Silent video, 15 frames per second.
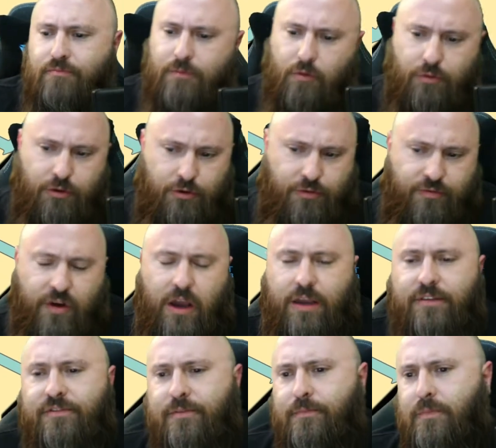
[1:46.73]
on their
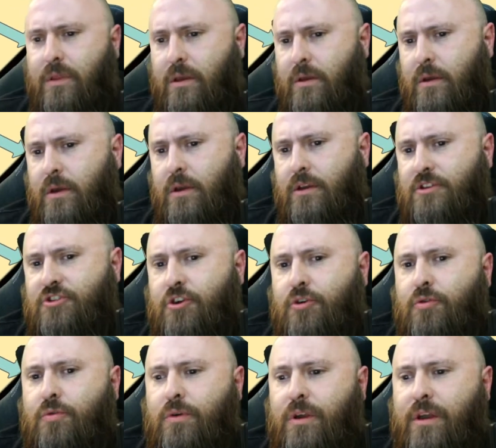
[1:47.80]
device.
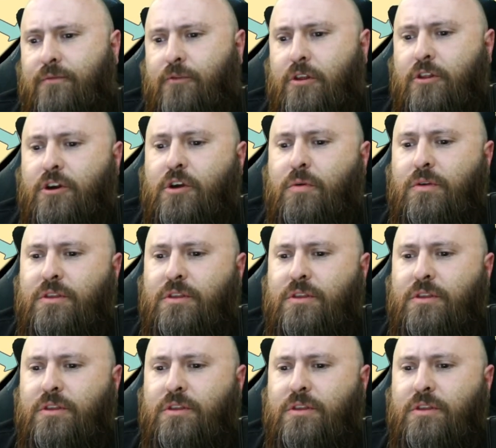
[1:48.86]
So if we look at what the